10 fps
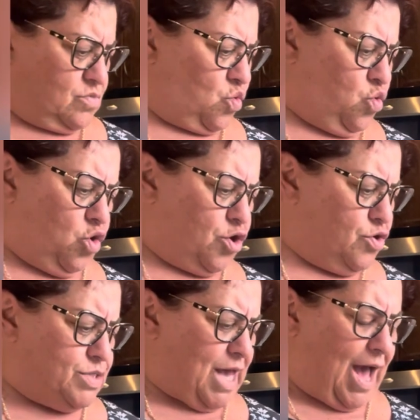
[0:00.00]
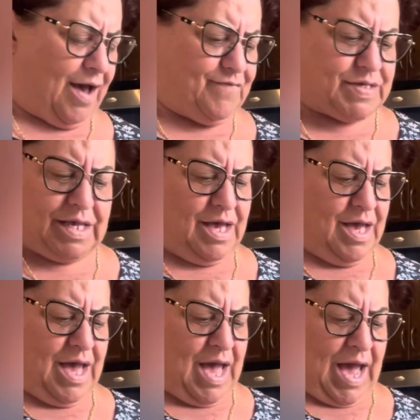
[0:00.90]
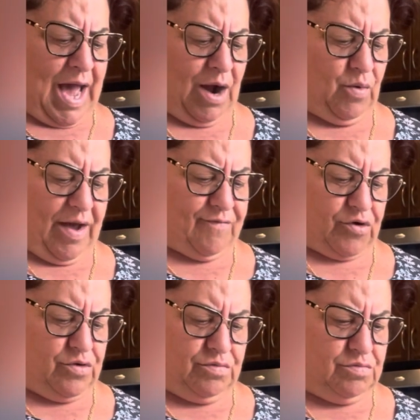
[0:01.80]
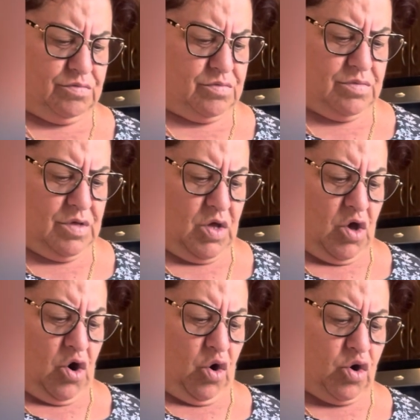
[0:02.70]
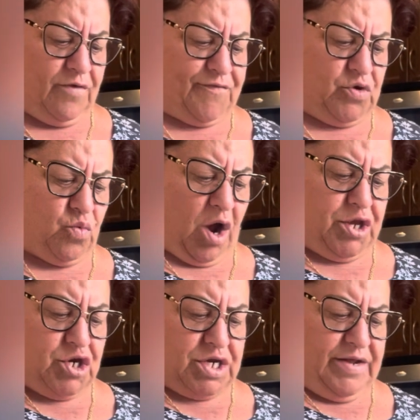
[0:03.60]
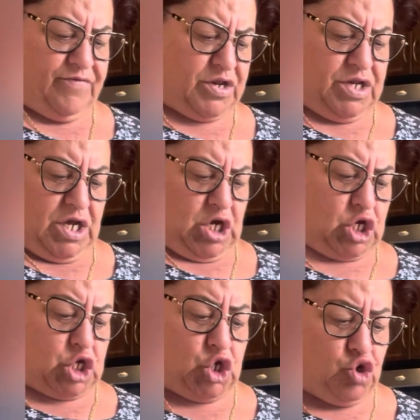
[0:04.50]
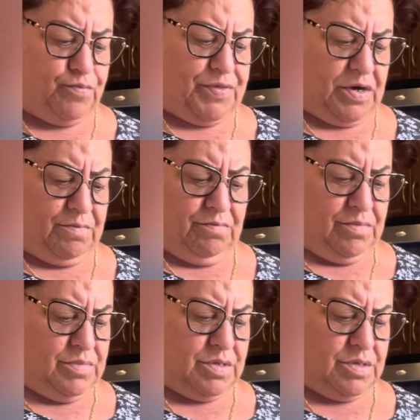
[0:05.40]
Quarters, halves, however. Or if you want, you could even cube them.